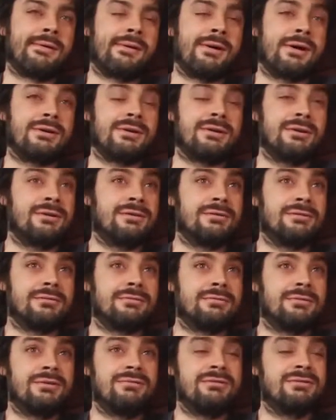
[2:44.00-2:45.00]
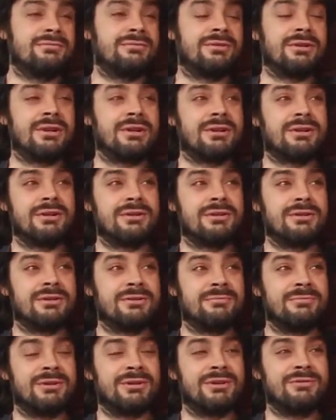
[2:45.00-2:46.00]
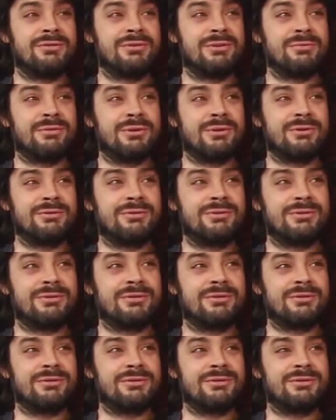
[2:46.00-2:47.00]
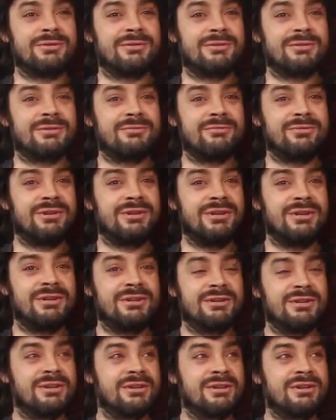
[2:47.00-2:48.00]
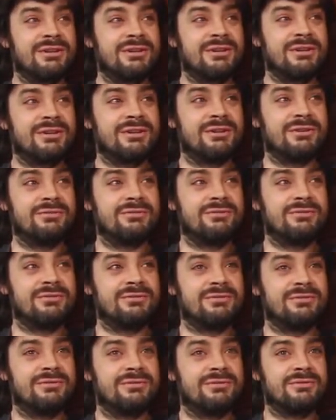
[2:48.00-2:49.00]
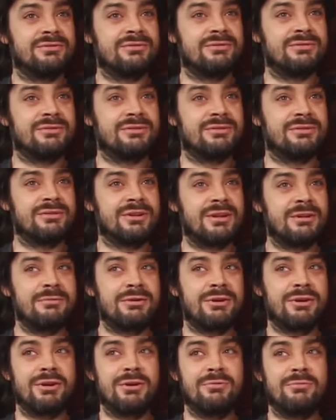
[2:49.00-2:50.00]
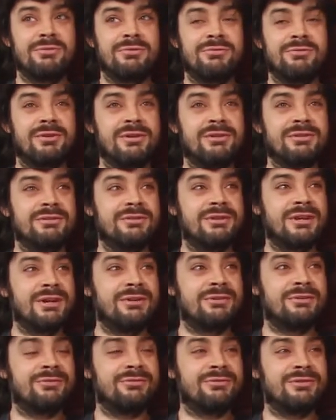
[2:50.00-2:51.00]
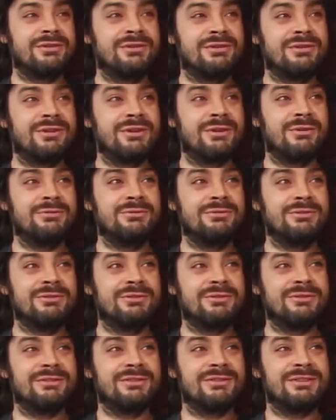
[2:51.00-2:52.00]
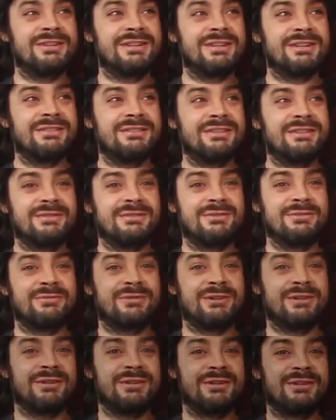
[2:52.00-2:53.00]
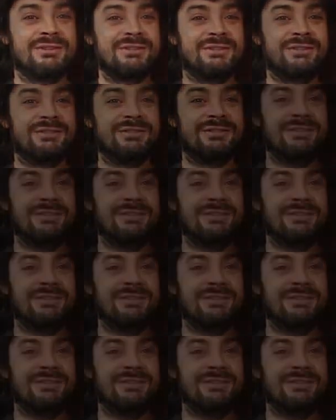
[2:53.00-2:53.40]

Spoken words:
don't know. There isn't really anything hard about living on a boat, really, that I can think of. Coming home and your fire's gone out, it's freezing cold. I guess that's not very nice.